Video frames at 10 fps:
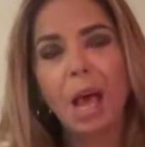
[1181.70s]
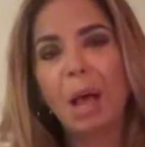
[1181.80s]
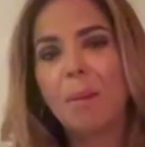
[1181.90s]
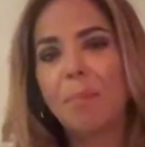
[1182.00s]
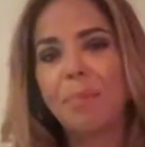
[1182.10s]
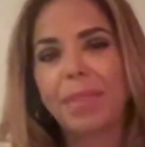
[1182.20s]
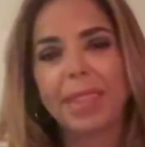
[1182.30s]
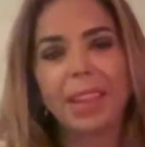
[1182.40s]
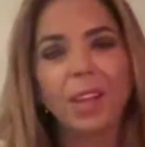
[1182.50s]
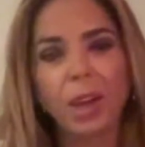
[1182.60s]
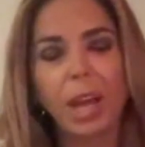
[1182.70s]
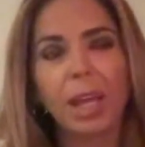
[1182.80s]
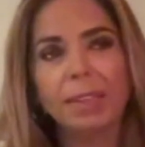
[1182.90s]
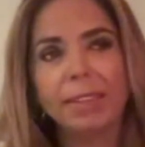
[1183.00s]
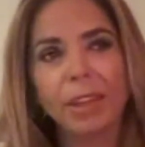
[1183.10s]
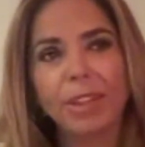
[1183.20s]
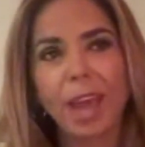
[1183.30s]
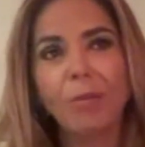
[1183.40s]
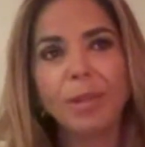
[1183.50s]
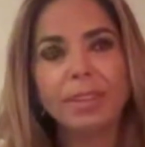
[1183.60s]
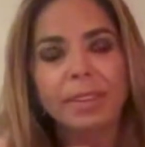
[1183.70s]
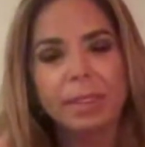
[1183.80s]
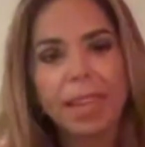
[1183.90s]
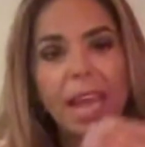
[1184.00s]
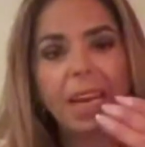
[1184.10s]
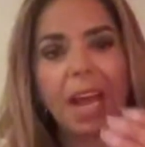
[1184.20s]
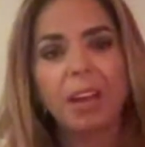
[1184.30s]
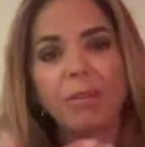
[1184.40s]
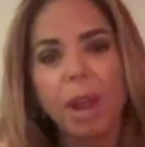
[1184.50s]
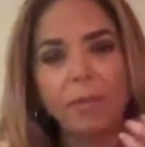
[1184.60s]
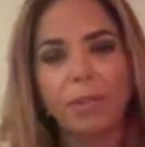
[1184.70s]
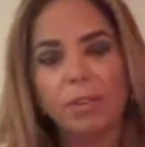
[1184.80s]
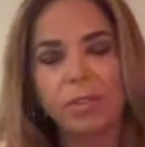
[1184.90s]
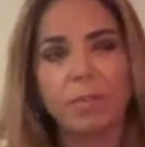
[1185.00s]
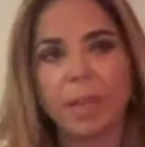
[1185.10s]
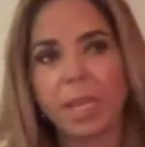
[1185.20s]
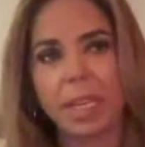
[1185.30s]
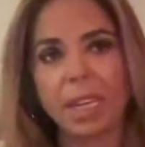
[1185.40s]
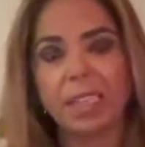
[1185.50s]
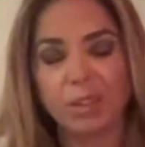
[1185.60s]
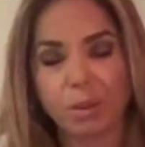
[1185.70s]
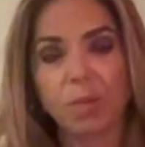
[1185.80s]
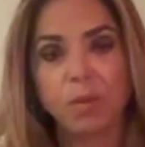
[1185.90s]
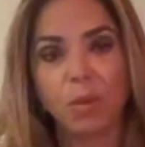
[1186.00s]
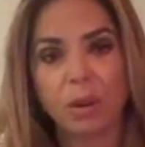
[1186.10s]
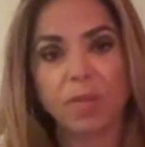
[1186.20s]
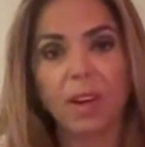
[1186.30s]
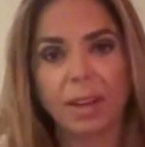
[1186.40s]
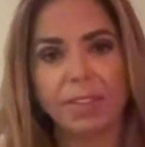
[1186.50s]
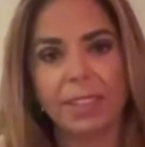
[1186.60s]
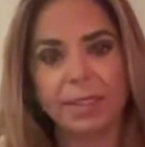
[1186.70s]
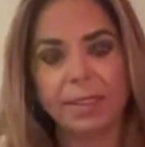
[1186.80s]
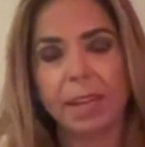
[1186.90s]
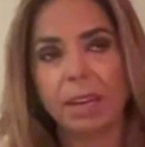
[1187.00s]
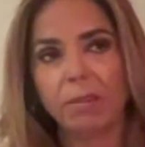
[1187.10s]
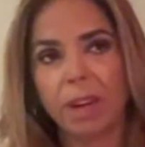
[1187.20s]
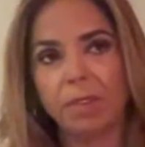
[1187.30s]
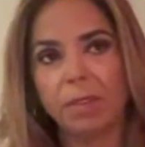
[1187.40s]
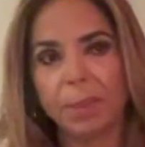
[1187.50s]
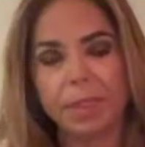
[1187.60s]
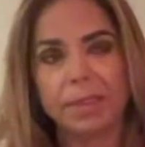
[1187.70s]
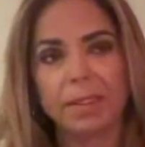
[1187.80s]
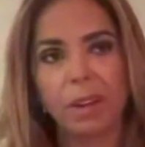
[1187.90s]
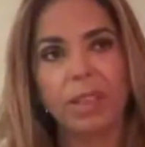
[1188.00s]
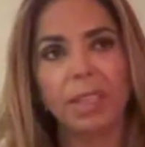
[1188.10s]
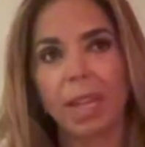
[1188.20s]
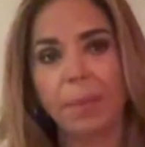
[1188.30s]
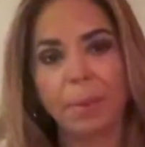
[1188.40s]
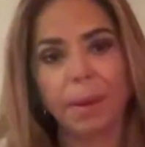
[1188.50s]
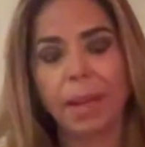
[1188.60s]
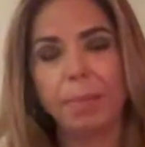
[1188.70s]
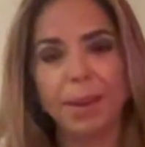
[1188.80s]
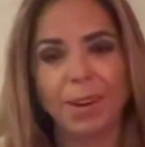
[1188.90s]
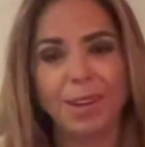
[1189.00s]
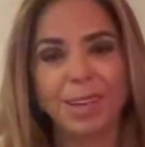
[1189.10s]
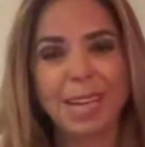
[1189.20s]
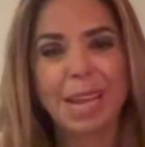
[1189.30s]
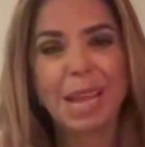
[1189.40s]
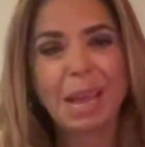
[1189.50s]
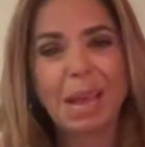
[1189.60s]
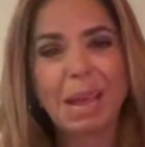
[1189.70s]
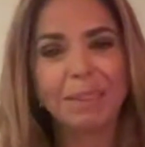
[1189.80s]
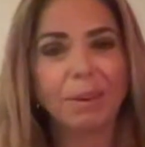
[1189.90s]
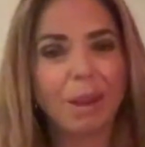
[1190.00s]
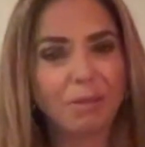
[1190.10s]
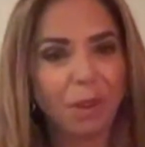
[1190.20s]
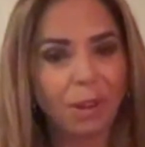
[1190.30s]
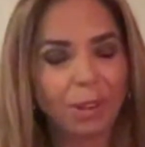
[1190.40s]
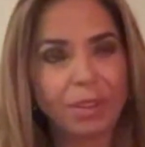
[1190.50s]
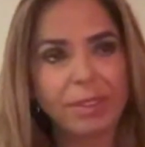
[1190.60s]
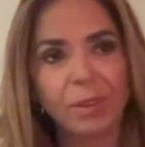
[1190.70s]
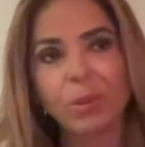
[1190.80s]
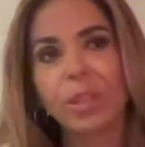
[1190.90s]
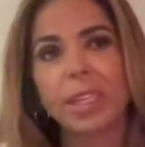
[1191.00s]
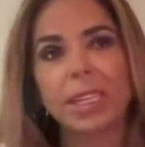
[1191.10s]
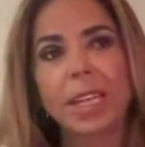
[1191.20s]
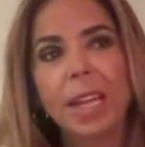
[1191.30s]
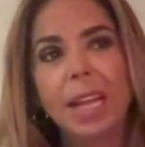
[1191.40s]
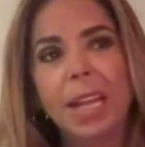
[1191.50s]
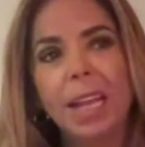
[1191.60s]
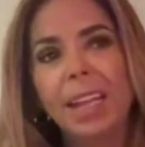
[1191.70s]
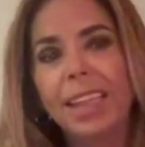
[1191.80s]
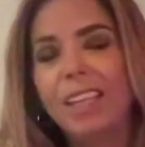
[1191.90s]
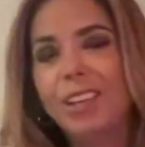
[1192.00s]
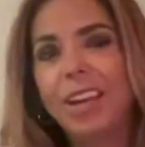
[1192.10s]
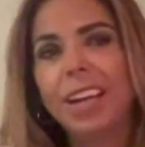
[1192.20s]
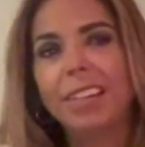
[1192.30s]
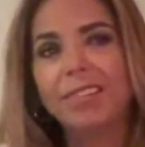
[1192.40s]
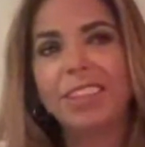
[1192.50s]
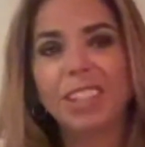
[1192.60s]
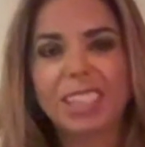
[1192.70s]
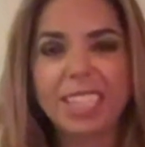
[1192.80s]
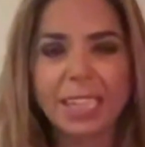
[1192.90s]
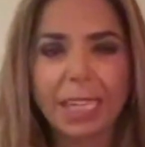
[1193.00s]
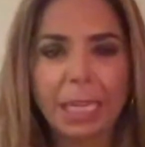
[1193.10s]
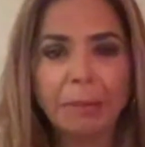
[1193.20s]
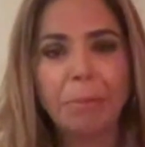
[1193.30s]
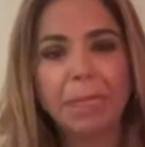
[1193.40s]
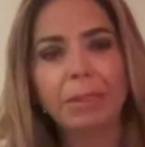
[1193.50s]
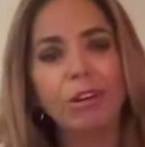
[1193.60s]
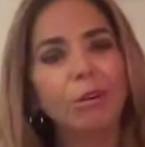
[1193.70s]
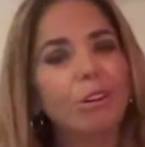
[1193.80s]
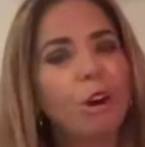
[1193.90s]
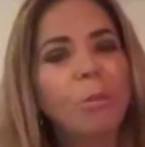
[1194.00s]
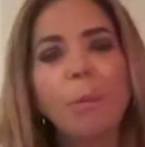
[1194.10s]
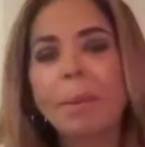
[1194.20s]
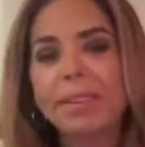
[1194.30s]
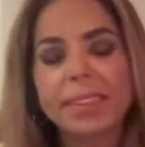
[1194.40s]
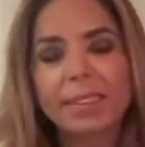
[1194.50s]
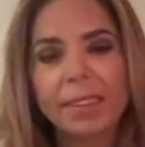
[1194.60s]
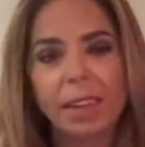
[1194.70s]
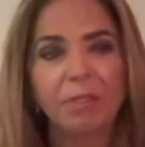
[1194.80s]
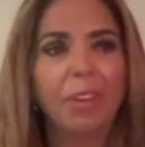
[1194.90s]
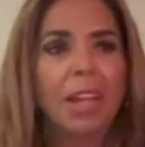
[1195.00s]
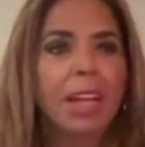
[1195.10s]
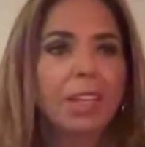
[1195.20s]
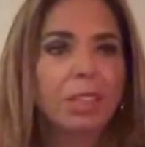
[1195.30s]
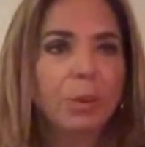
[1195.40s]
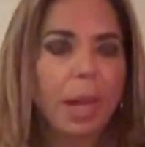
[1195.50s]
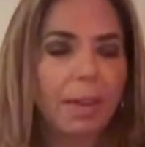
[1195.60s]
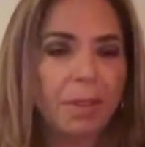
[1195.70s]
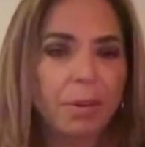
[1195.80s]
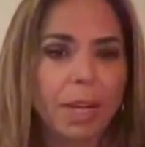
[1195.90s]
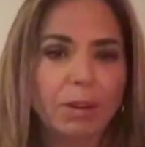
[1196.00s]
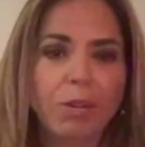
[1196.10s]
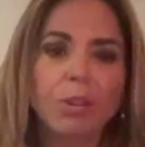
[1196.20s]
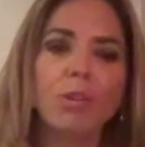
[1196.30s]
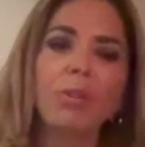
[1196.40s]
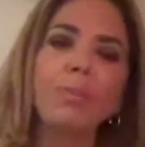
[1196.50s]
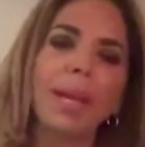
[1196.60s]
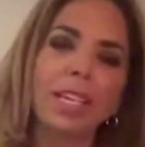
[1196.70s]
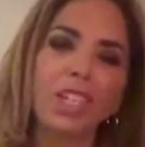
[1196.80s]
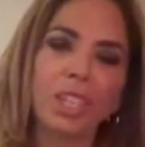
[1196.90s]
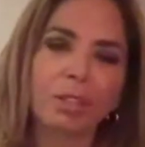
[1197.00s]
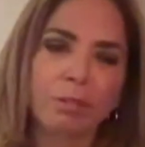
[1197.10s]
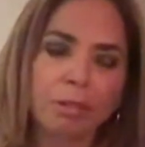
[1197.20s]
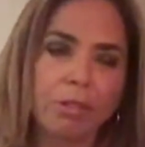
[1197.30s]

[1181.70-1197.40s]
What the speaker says: So that unraveled for me. It took 4 to 5 years to unravel, but so did Lebanon. So I followed the story. Then you have, team, normal business stuff. Do I have the right crew, managing